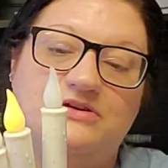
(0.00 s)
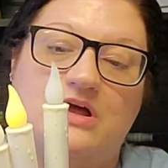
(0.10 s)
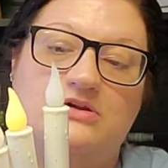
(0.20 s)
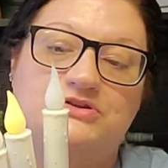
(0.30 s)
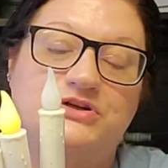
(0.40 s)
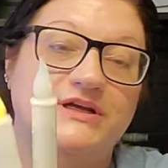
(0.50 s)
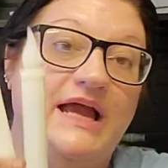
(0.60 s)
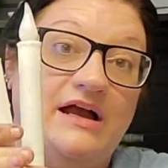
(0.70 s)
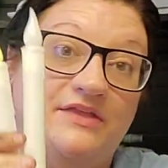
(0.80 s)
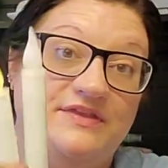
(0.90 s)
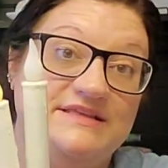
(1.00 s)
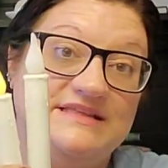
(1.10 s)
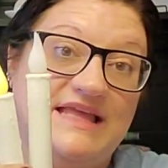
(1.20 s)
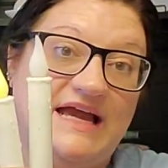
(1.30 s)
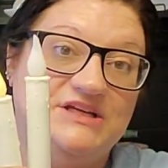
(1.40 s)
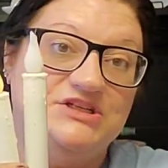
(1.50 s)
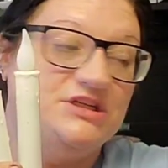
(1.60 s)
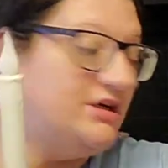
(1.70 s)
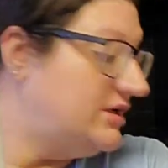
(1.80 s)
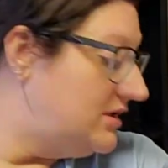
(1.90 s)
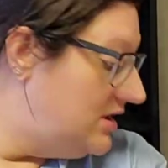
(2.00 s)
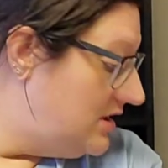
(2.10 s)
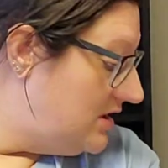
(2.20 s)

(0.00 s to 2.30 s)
the Dollar Tree. I got these last year,